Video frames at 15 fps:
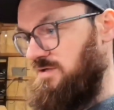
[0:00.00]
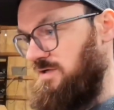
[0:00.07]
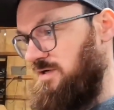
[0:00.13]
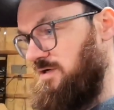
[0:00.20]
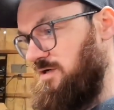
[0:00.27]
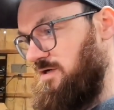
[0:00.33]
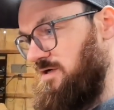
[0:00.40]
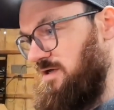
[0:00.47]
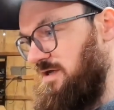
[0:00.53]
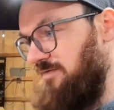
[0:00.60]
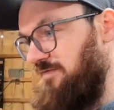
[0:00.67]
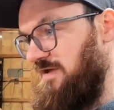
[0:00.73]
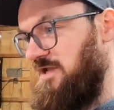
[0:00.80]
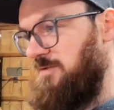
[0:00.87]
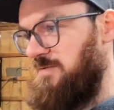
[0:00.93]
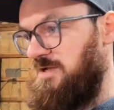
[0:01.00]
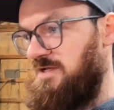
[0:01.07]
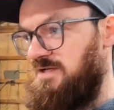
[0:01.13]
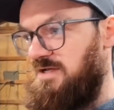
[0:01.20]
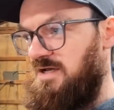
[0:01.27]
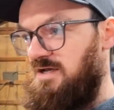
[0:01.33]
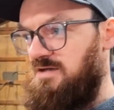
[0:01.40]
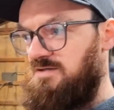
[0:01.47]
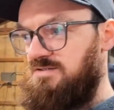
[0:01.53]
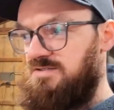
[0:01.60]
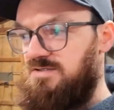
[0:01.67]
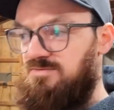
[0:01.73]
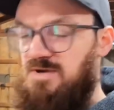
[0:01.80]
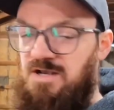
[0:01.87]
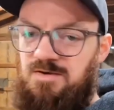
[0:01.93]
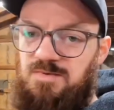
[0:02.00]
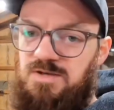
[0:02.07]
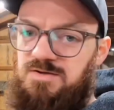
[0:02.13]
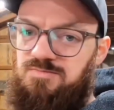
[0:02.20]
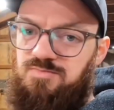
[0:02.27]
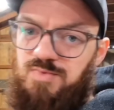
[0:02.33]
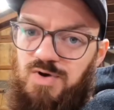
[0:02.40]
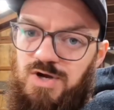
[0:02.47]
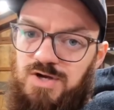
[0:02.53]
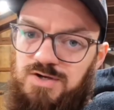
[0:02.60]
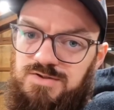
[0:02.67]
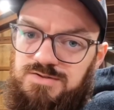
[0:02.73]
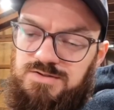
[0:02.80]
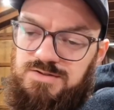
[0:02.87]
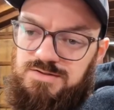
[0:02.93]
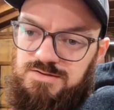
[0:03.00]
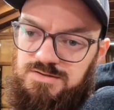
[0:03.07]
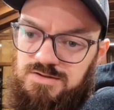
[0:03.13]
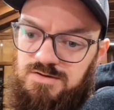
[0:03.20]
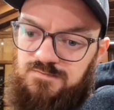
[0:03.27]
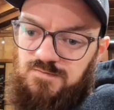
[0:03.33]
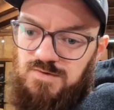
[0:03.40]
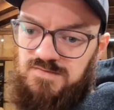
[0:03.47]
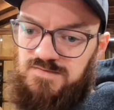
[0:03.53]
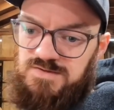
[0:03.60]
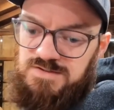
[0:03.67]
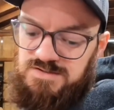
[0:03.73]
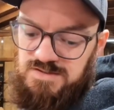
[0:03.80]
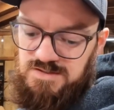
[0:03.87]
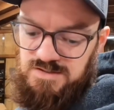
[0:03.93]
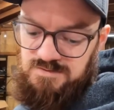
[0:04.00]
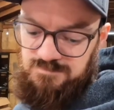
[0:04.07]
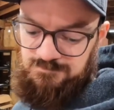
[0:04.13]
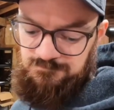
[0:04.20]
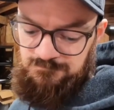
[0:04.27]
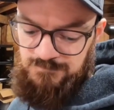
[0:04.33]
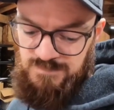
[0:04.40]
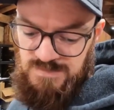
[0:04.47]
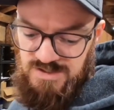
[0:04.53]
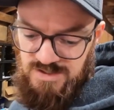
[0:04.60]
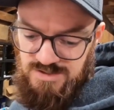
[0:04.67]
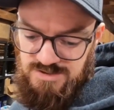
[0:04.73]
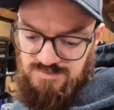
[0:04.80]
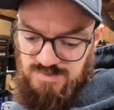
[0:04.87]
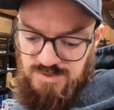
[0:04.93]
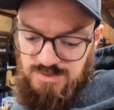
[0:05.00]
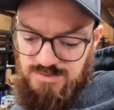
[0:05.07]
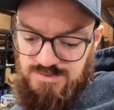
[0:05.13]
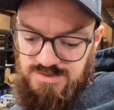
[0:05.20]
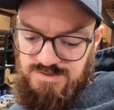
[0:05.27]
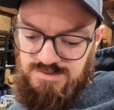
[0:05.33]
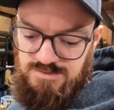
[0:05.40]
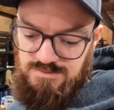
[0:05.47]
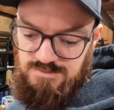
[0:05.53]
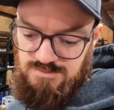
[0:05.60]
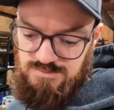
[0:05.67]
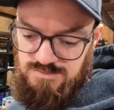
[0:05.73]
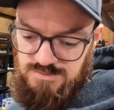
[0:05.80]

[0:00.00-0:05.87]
If anybody has a recommended brand of rivets that I should be using,